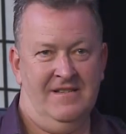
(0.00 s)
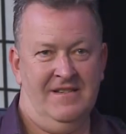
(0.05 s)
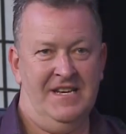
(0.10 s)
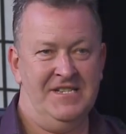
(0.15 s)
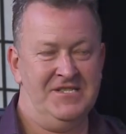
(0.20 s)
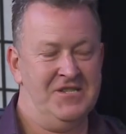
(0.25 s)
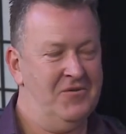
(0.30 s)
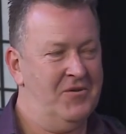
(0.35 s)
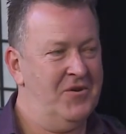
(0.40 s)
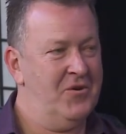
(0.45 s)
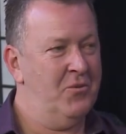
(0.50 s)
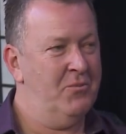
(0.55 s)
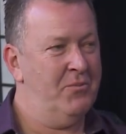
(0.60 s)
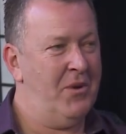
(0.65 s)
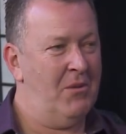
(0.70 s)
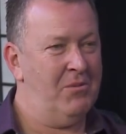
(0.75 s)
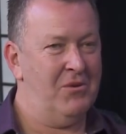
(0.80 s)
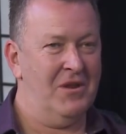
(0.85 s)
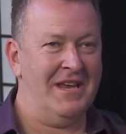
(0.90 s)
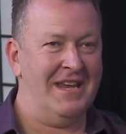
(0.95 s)
There's your little
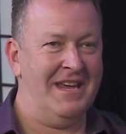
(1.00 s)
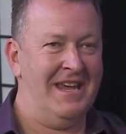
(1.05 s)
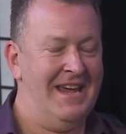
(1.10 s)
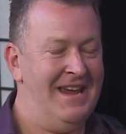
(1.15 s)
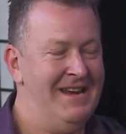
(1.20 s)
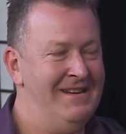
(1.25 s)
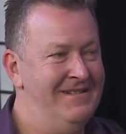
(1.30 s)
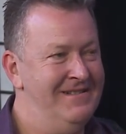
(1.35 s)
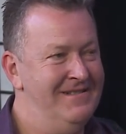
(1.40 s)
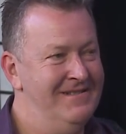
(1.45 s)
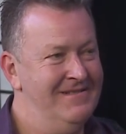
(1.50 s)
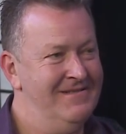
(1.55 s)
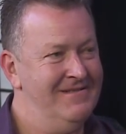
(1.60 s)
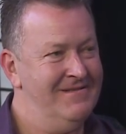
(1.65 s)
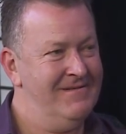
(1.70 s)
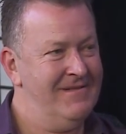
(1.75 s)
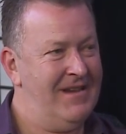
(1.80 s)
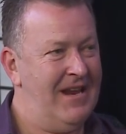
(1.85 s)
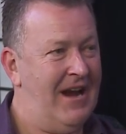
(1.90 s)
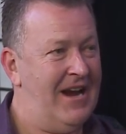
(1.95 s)
bobbling head.
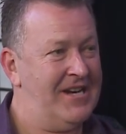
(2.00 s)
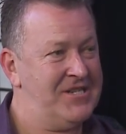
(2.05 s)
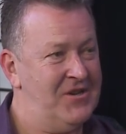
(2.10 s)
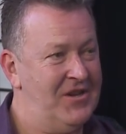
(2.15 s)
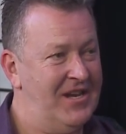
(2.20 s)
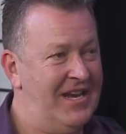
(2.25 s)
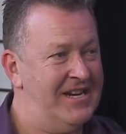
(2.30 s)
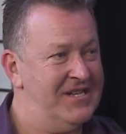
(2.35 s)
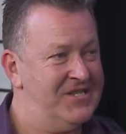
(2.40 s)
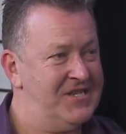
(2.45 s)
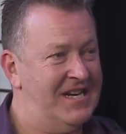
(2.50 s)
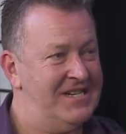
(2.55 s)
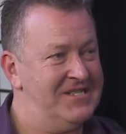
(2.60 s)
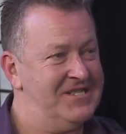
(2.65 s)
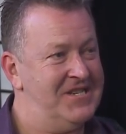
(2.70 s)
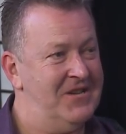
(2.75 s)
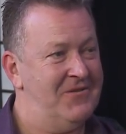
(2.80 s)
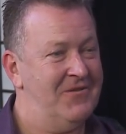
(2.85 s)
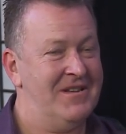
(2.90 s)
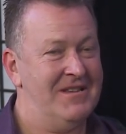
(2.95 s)
They're actually going to start
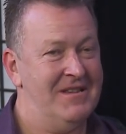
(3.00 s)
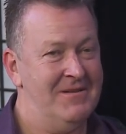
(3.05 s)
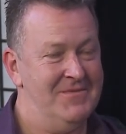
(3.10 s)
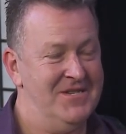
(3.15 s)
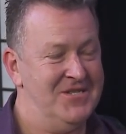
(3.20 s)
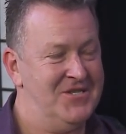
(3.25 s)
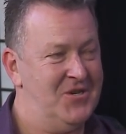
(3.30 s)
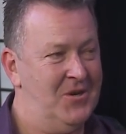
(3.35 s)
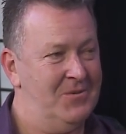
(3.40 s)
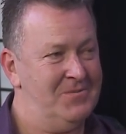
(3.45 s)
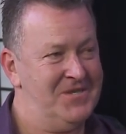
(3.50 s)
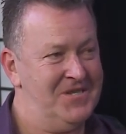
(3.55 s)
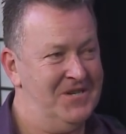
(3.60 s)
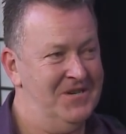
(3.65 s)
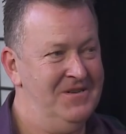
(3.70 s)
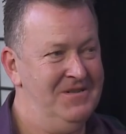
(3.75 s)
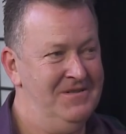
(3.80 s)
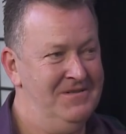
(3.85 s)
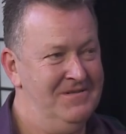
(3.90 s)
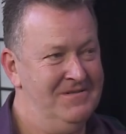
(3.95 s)
selling them in shops soon.